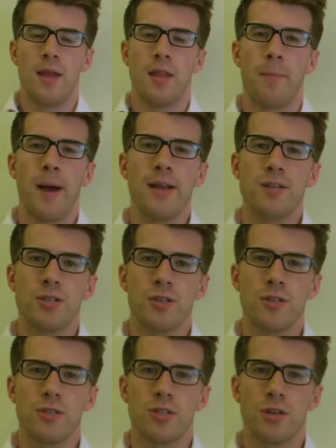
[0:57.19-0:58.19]
The
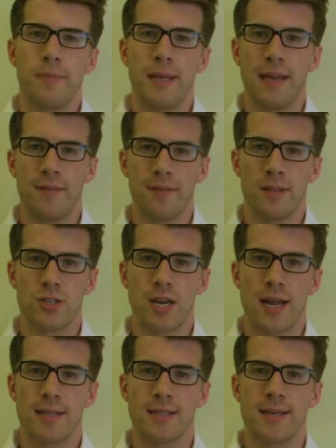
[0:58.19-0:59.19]
patient should be given the
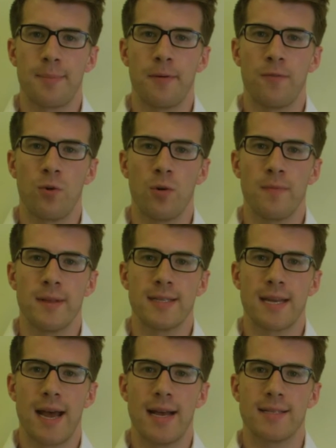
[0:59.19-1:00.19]
chance to perform the
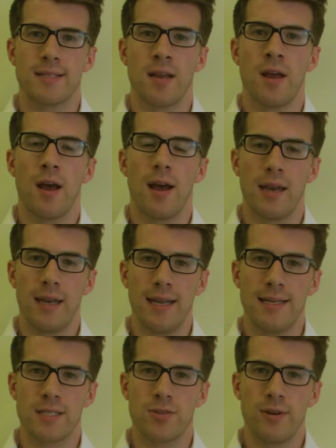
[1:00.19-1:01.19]
test at
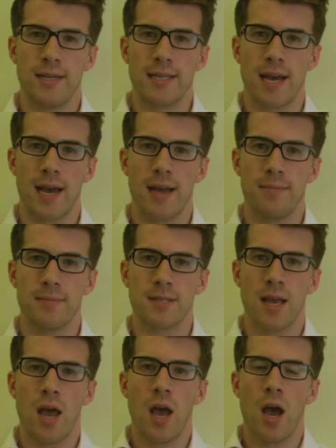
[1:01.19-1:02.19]
least 3
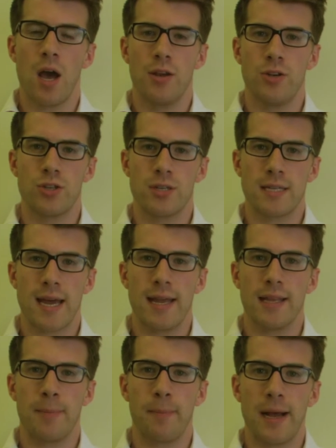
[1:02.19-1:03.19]
times, and you should
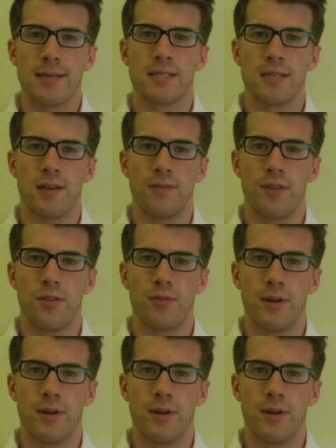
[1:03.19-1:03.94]
take the best of the